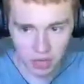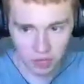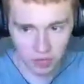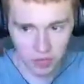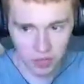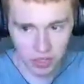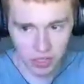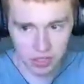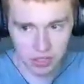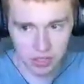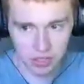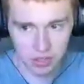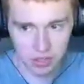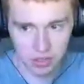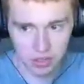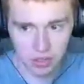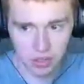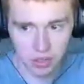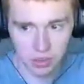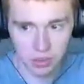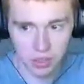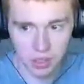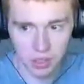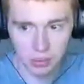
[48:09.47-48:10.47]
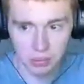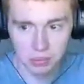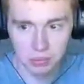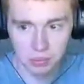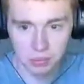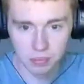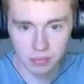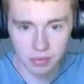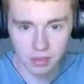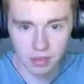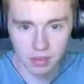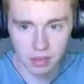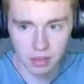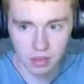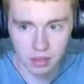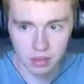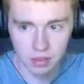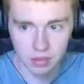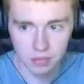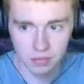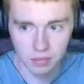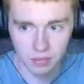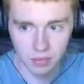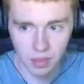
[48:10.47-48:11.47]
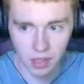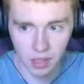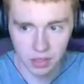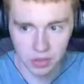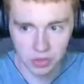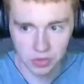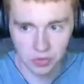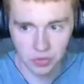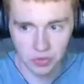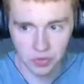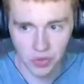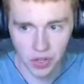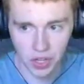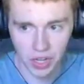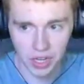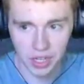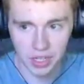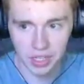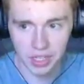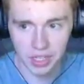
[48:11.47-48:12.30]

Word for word: face. Oh well. It's fine, I